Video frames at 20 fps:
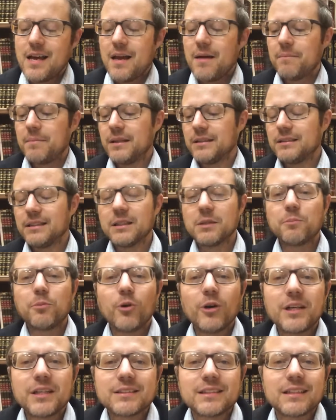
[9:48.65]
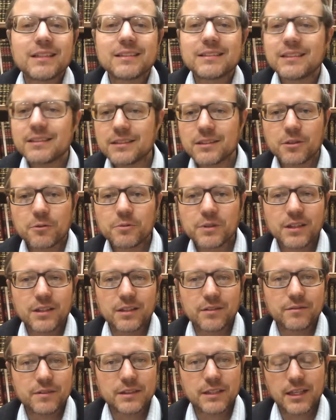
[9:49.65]
But the point is that this isn't a real
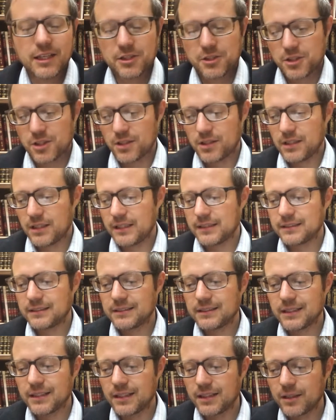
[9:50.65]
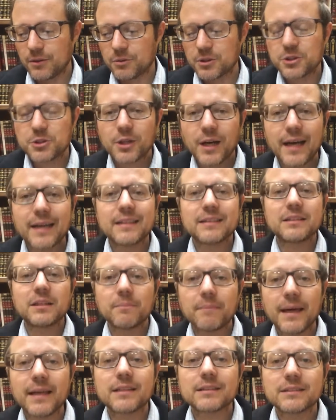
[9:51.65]
invitation. It's we're trying to
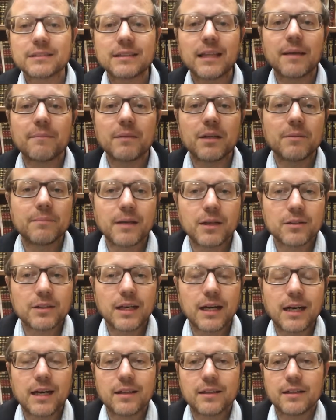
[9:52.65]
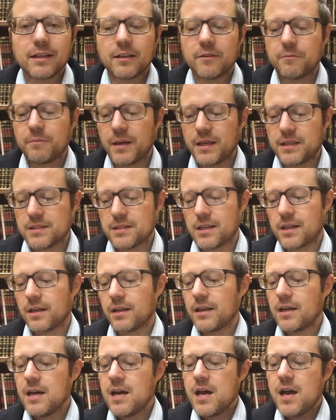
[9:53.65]
make a statement about the holiday of Pesach.
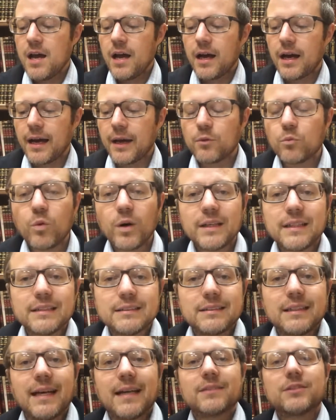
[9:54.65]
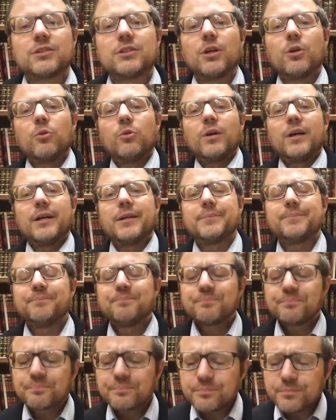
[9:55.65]
And what is that? So
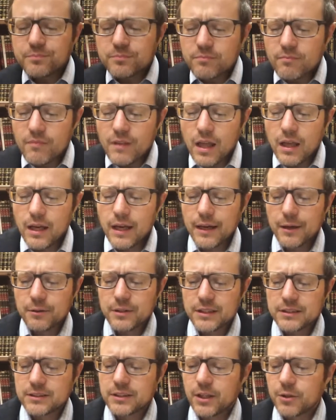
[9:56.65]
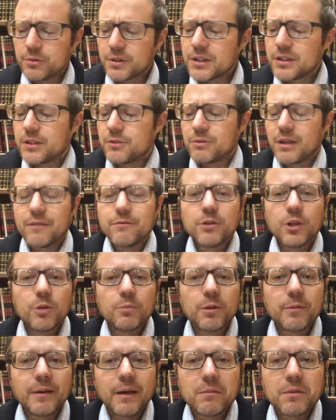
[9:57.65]
Let's start with the Rav
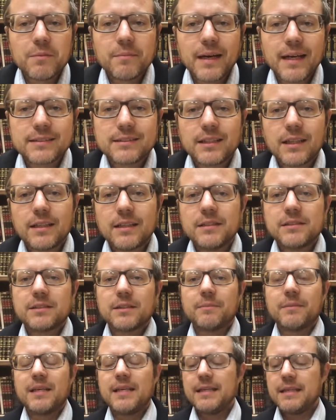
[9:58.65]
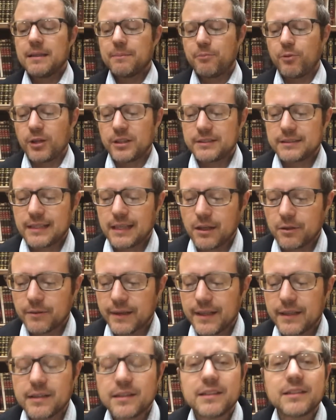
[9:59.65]
Loberbaum, the Masa Nisim. He points out,
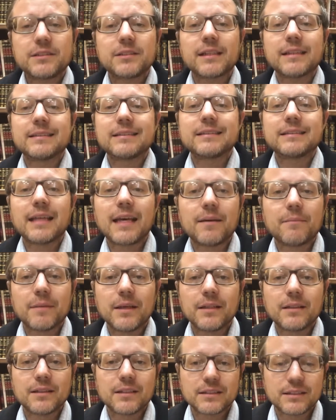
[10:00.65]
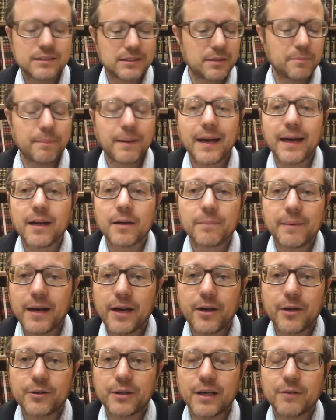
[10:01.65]
right, this statement, this
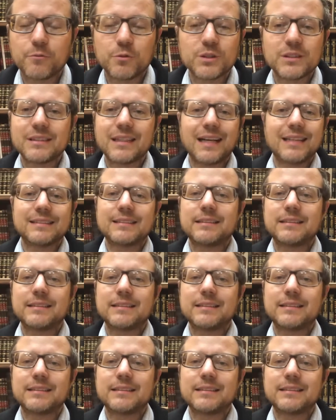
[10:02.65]
paragraph was not